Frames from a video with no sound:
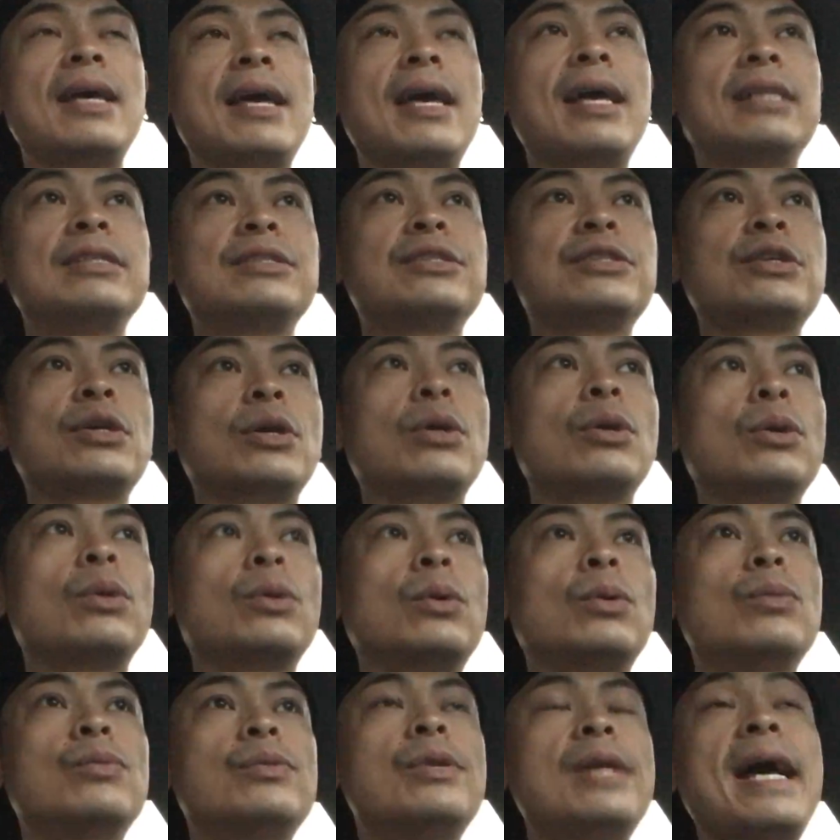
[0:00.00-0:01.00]
And
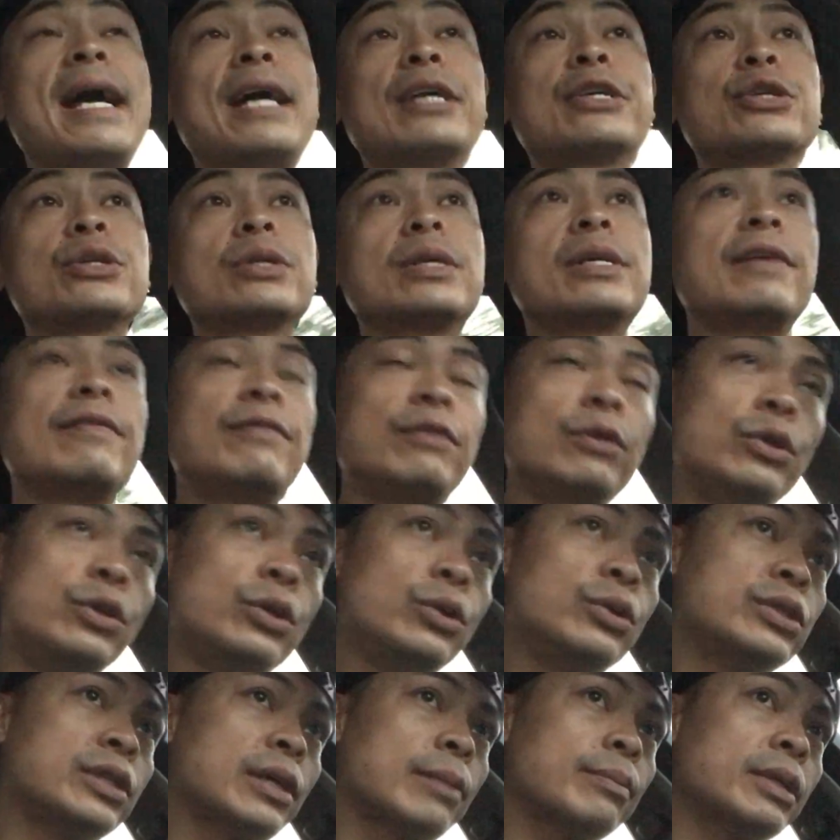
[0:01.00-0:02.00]
so naturally, if you
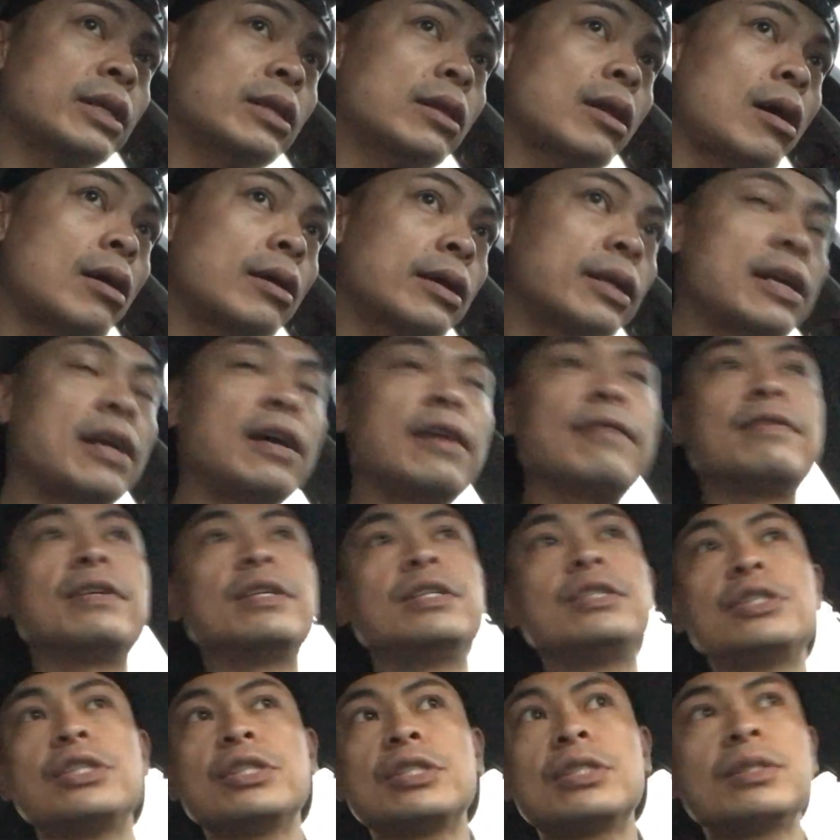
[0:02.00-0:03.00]
do something long enough
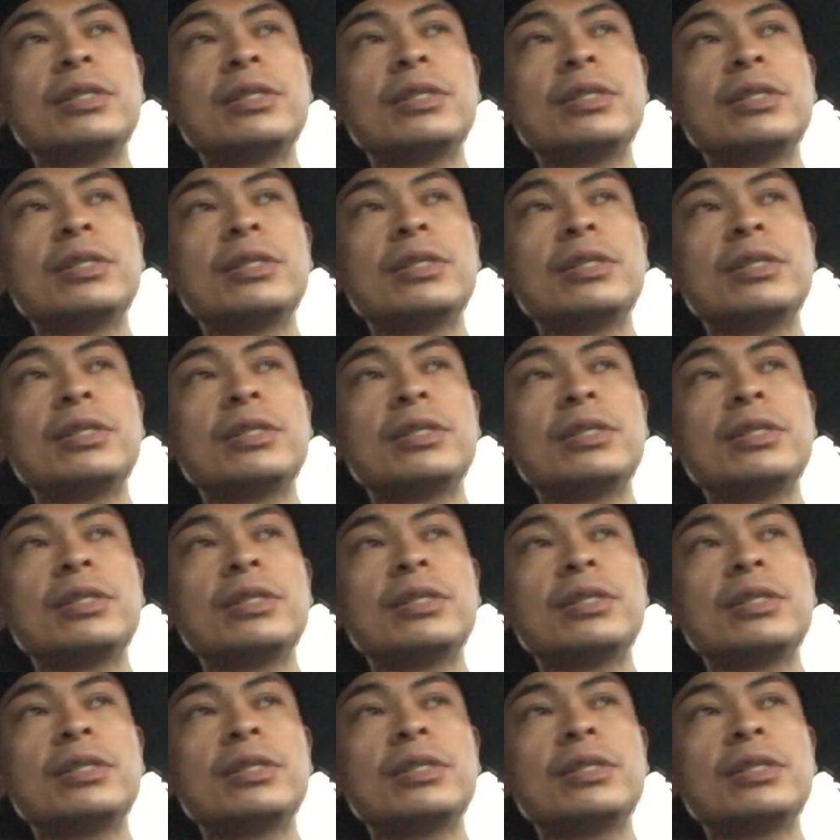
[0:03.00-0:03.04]
and